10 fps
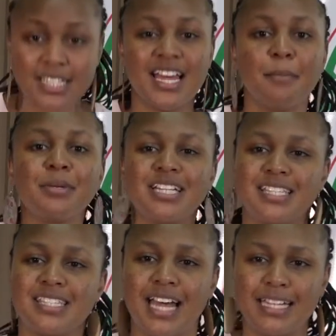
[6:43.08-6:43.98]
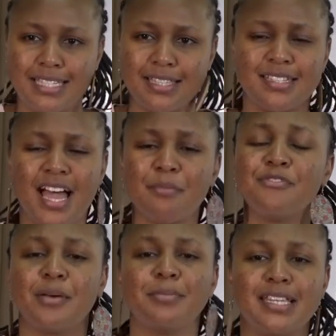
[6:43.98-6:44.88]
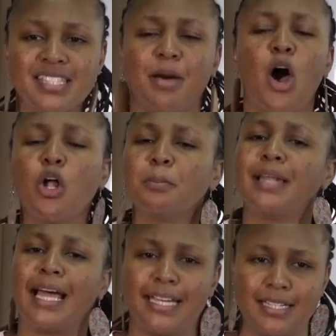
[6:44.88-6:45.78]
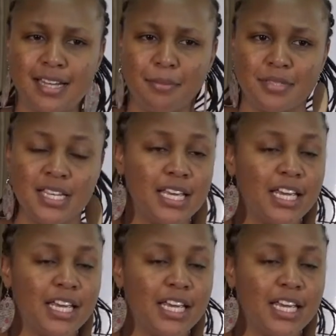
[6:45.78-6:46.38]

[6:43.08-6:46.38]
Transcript: term Christianity, the term feminism are all blanket terms.